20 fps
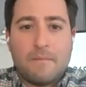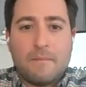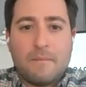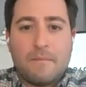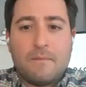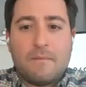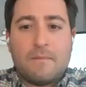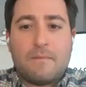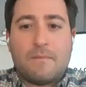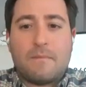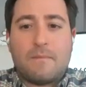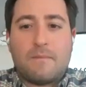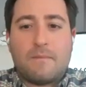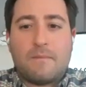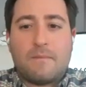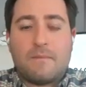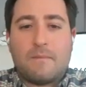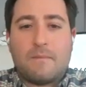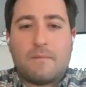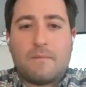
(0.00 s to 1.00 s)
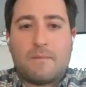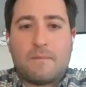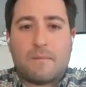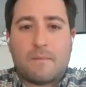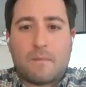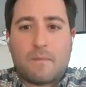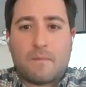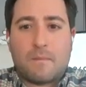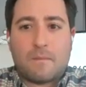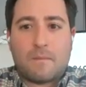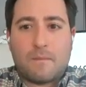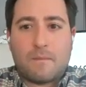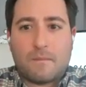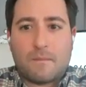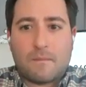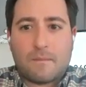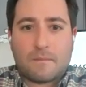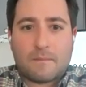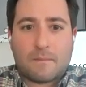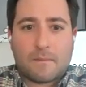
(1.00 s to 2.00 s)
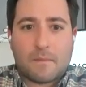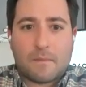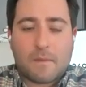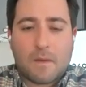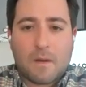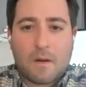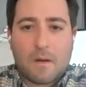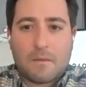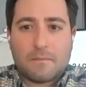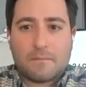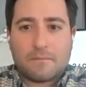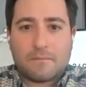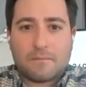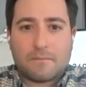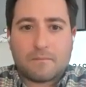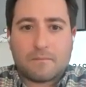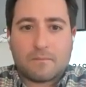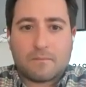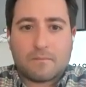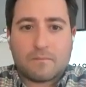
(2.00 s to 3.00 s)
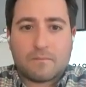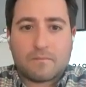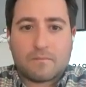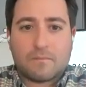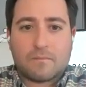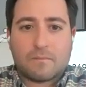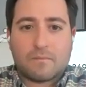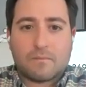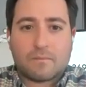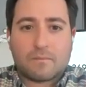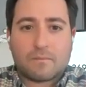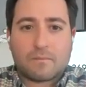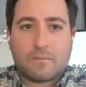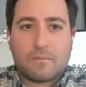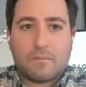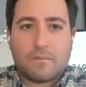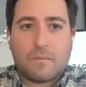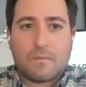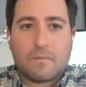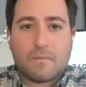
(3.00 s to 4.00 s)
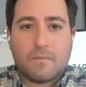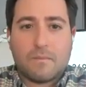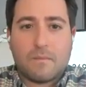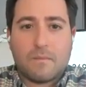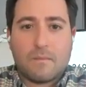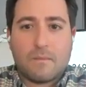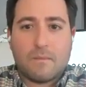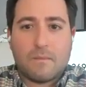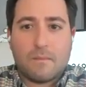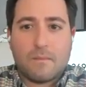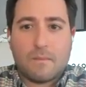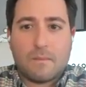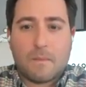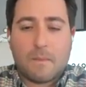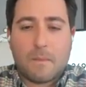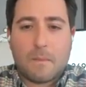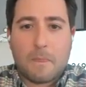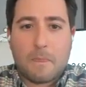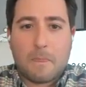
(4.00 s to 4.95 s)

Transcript: No words are spoken by the person on screen.